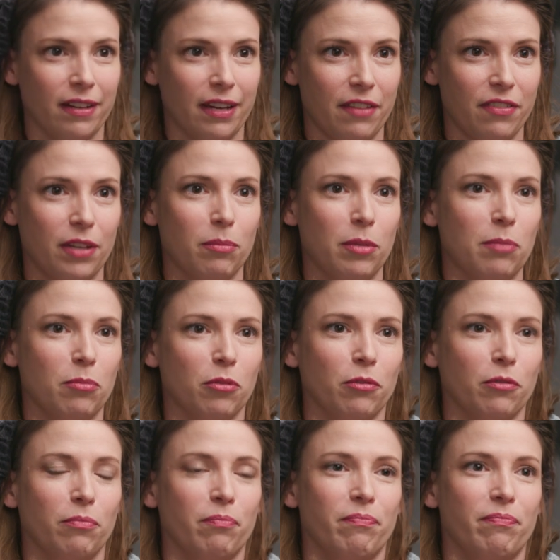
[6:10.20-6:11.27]
I think
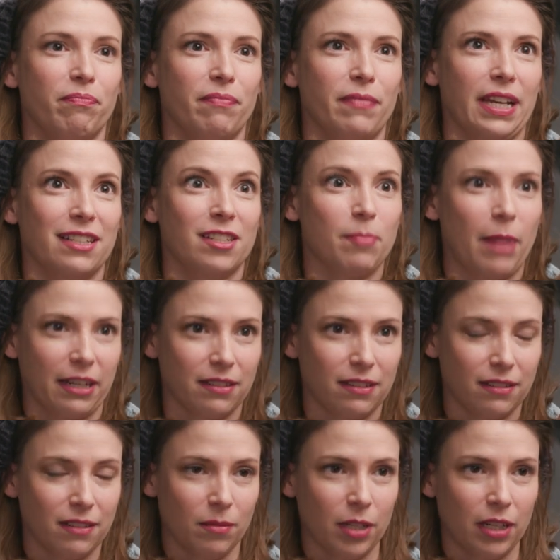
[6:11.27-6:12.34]
people expect
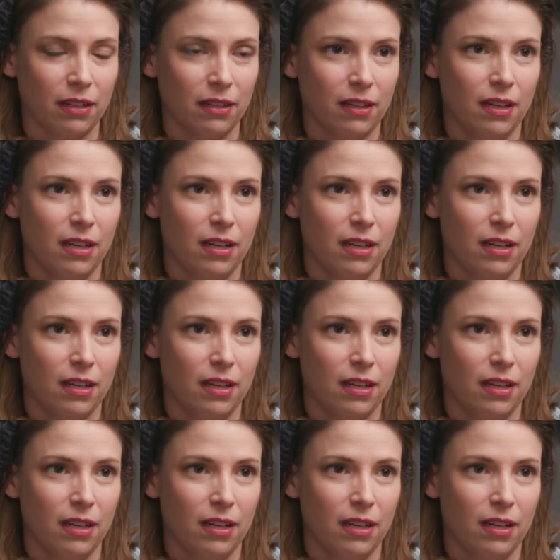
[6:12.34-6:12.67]
it to be.